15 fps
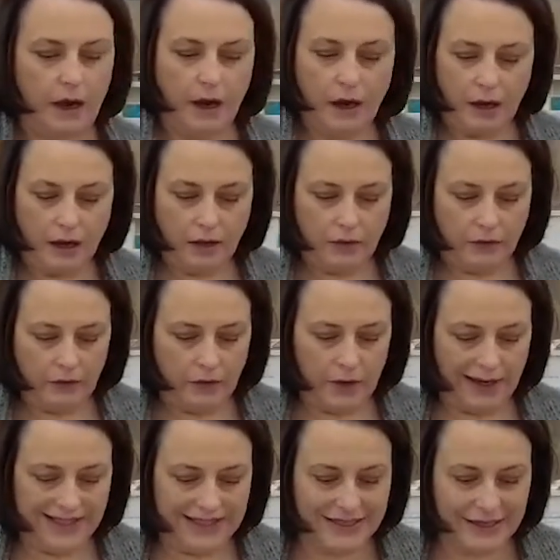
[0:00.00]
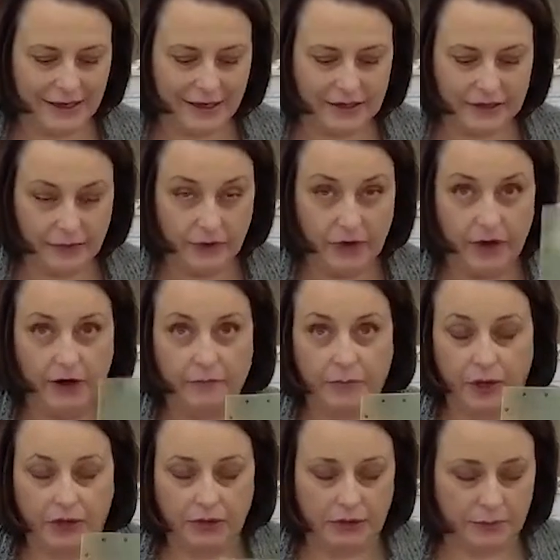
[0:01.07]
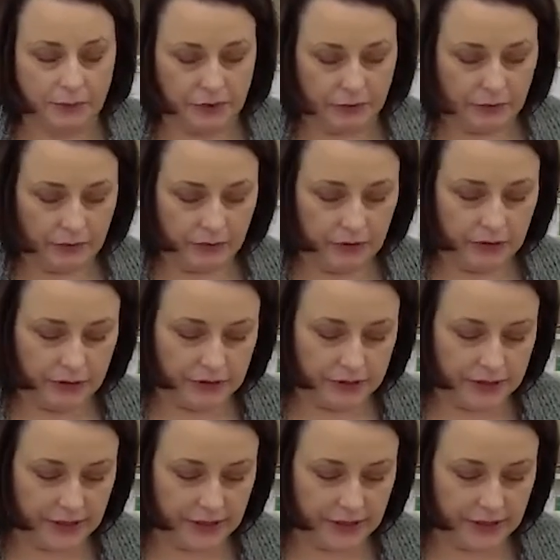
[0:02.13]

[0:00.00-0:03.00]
And the nice thing is that when you have multiple rulers,